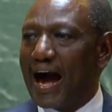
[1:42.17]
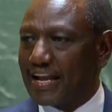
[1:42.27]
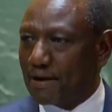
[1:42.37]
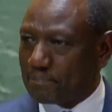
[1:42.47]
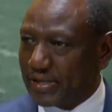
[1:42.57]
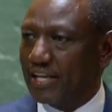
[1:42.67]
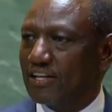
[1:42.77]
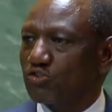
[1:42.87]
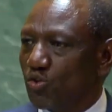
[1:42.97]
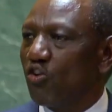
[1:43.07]
I
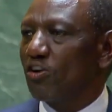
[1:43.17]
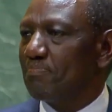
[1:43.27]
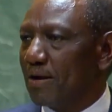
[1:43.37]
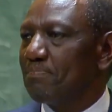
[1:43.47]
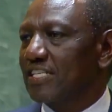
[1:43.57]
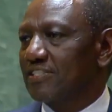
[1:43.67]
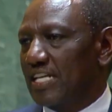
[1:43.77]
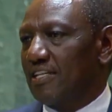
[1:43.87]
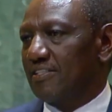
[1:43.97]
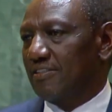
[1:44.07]
appeal to all member
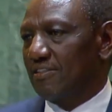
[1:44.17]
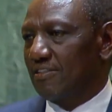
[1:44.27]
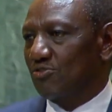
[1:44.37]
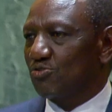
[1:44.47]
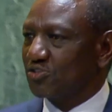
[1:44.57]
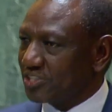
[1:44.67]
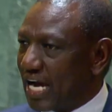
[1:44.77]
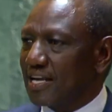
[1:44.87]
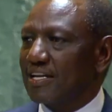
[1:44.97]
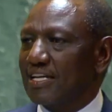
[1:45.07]
states to
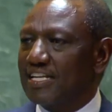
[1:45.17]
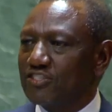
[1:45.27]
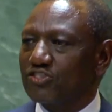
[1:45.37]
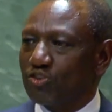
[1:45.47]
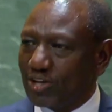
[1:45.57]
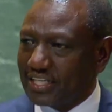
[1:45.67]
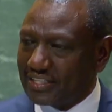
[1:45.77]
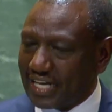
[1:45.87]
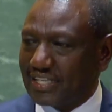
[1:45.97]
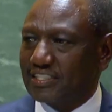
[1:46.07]
stand in
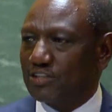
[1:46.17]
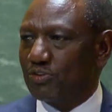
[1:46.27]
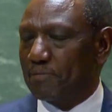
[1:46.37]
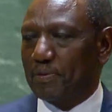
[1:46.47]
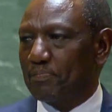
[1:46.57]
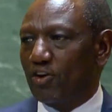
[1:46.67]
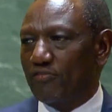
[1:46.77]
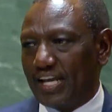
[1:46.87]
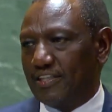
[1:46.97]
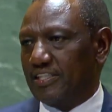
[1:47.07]
solidarity with the people
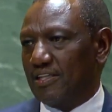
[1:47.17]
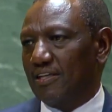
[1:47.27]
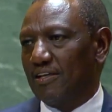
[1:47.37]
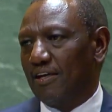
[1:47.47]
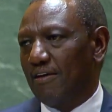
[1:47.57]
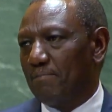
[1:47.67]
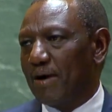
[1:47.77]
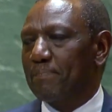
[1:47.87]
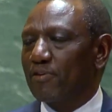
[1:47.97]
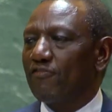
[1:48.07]
of Haiti
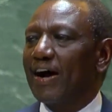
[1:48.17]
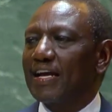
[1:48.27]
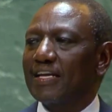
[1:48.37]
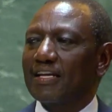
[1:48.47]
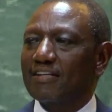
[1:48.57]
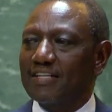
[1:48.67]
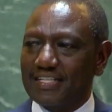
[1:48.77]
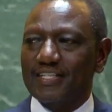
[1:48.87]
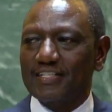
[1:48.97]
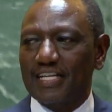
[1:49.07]
by providing
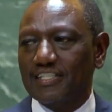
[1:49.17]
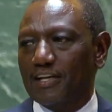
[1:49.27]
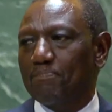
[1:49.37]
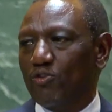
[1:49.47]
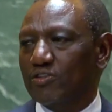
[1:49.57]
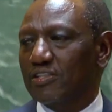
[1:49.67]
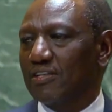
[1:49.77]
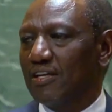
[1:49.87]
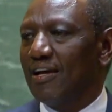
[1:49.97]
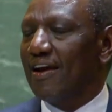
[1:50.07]
necessary support,
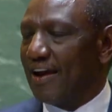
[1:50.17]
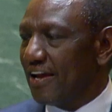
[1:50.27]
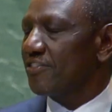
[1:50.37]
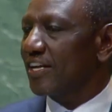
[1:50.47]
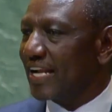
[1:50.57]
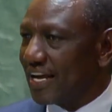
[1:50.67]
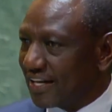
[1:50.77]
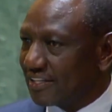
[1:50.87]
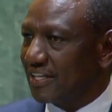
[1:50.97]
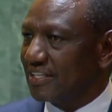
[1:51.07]
either
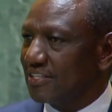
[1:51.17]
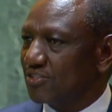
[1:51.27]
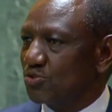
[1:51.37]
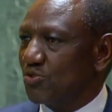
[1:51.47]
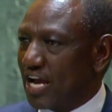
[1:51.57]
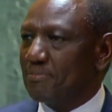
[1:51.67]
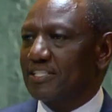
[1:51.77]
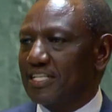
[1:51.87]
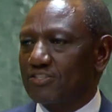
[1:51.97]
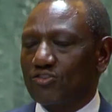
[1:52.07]
directly to M
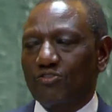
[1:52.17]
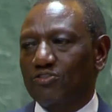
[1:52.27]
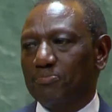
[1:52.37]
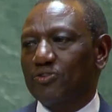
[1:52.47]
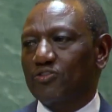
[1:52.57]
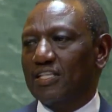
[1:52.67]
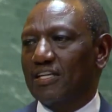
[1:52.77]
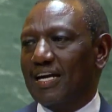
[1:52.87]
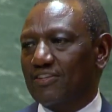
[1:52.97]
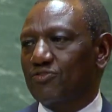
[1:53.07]
S S
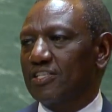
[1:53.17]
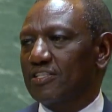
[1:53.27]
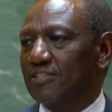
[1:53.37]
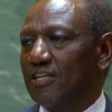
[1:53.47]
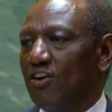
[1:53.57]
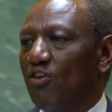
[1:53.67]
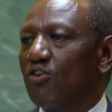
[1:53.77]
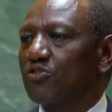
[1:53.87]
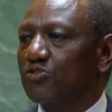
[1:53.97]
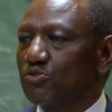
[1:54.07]
contributing countries
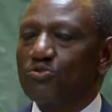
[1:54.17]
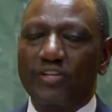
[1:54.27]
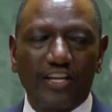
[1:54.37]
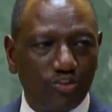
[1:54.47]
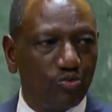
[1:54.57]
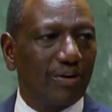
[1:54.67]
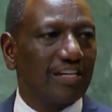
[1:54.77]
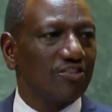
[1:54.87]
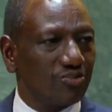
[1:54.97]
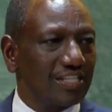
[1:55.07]
or through the U
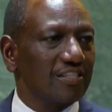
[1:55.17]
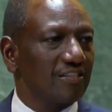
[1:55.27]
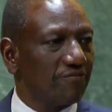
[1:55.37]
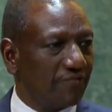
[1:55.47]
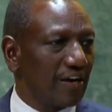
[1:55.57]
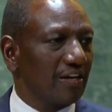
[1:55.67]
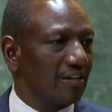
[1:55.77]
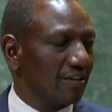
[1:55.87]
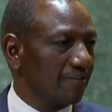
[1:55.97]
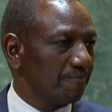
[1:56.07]
N Trust Fund.